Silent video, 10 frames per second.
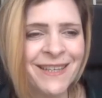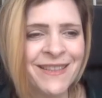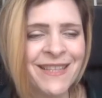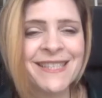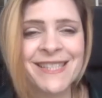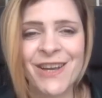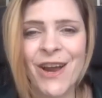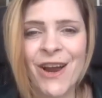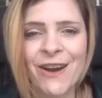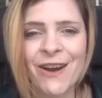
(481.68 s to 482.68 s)
things
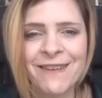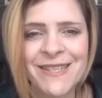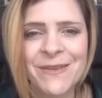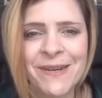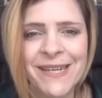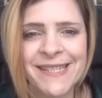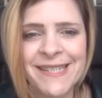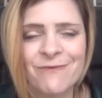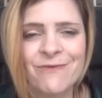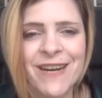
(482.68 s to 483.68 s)
occurring to
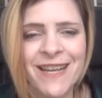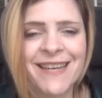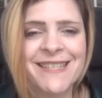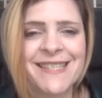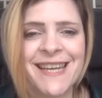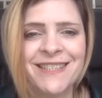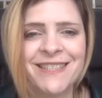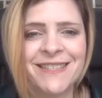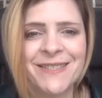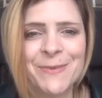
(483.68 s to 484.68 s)
us and
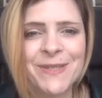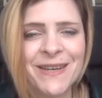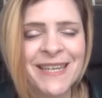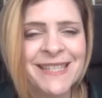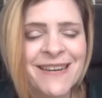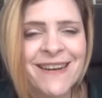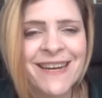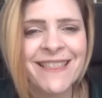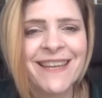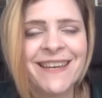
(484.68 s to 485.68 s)
realizations, but is there anything